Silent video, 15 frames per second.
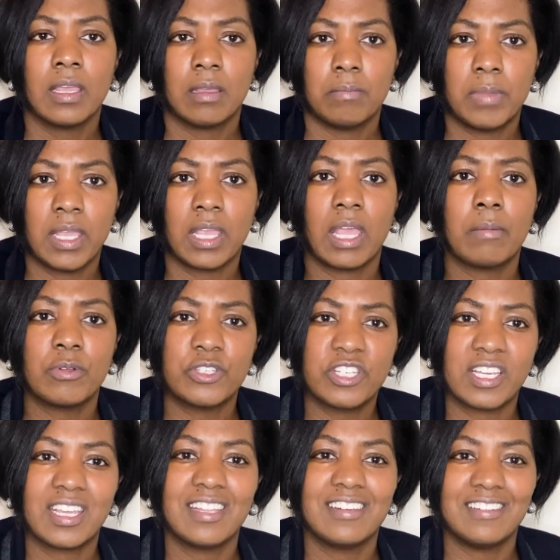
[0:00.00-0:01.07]
being able to
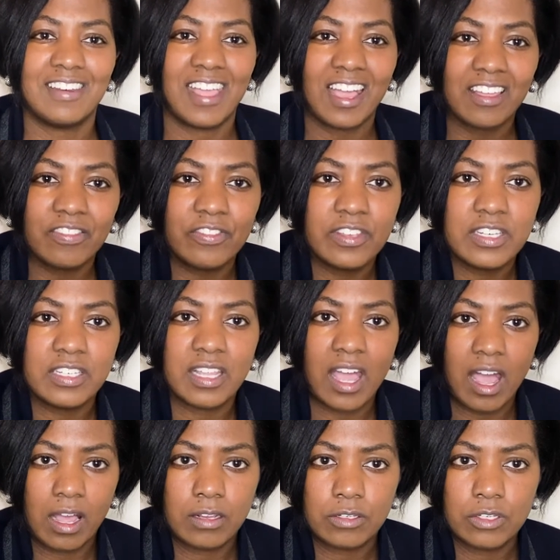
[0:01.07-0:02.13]
connect the
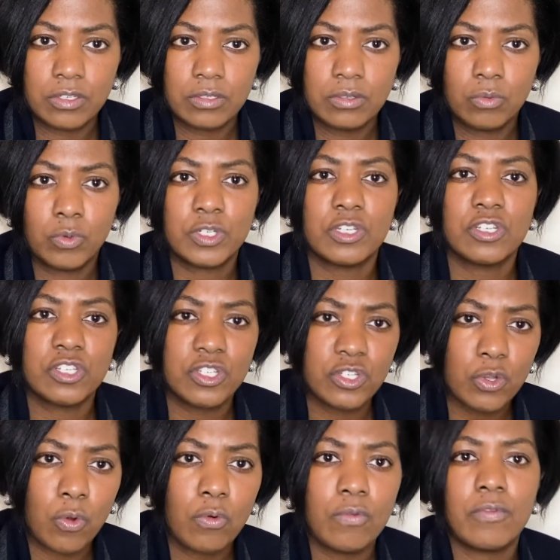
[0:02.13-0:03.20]
dots, which is
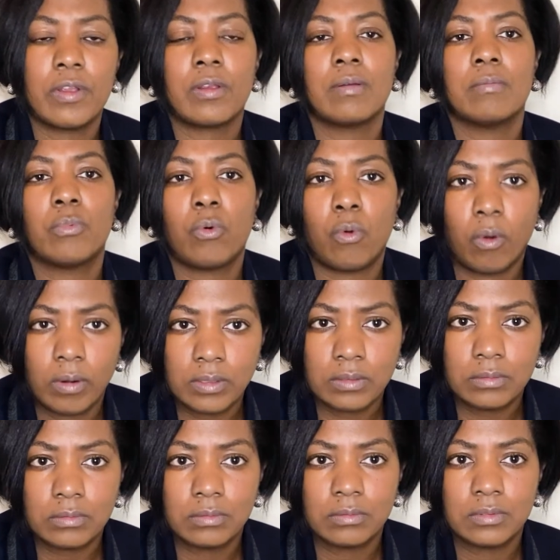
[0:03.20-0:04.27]
so very
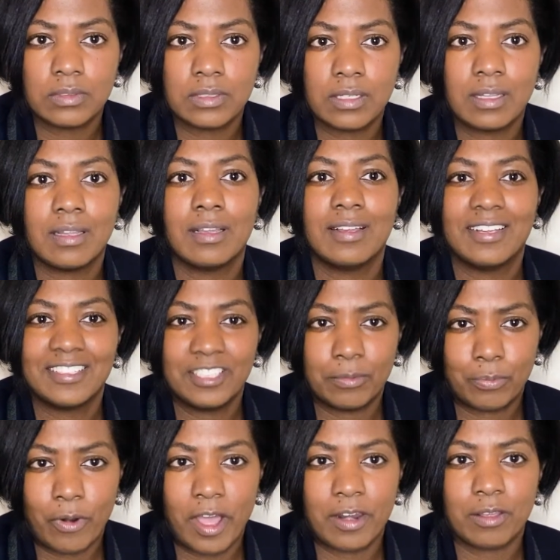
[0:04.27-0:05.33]
important to
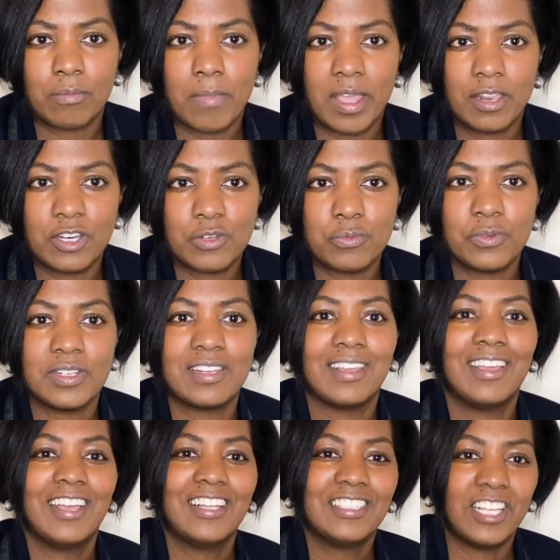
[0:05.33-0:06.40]
product management,
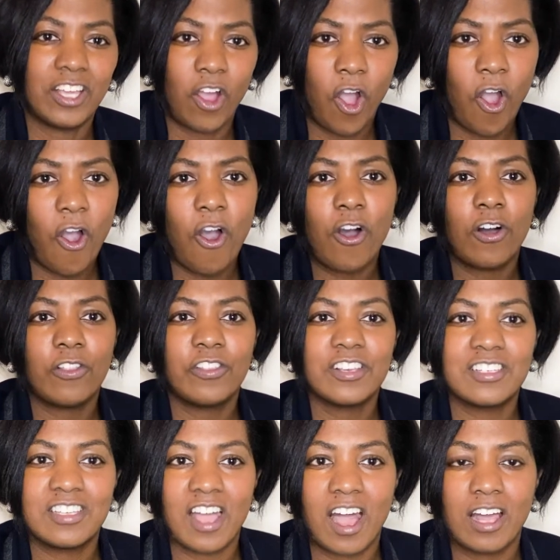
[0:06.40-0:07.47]
take all the
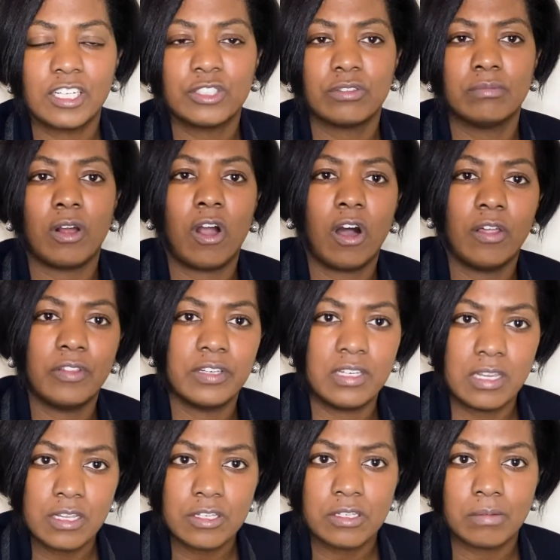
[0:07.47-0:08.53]
dots from all the
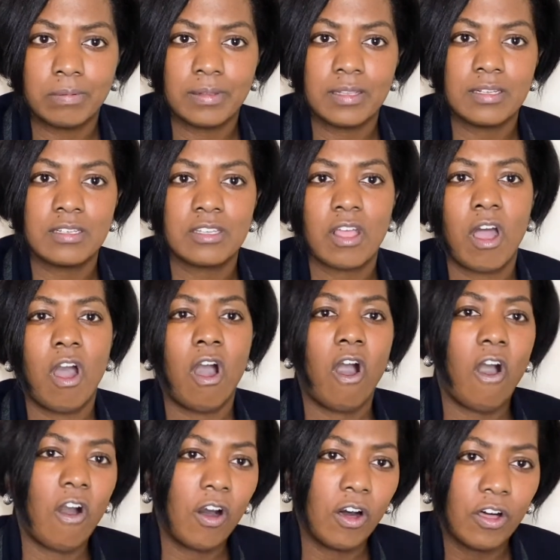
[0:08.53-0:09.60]
disciplines,
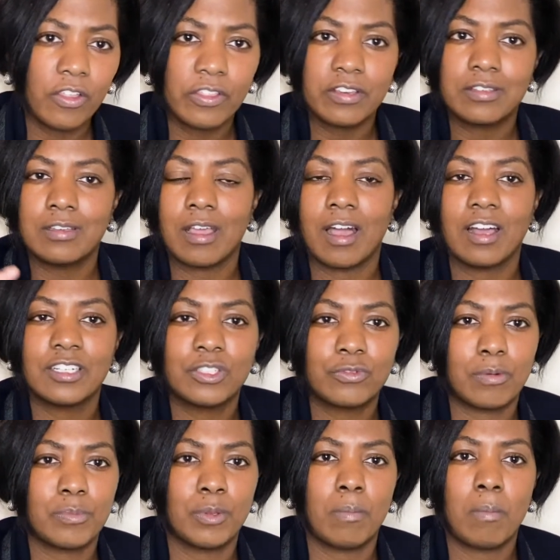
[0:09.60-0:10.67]
all the dots
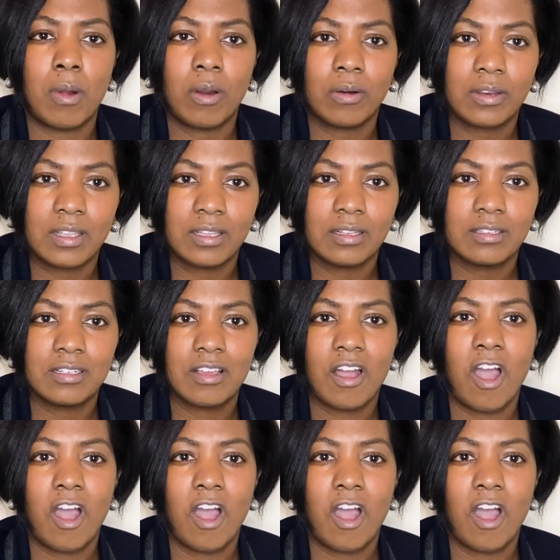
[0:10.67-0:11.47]
from the market,